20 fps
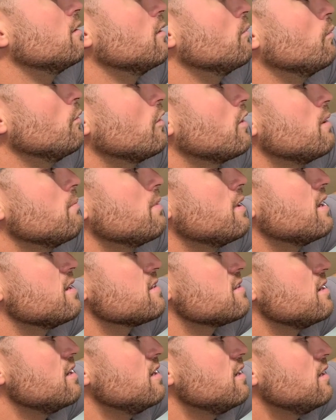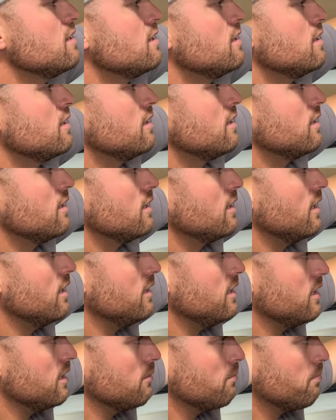the working parts here, and
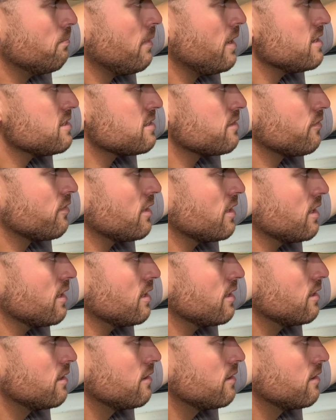then the base of the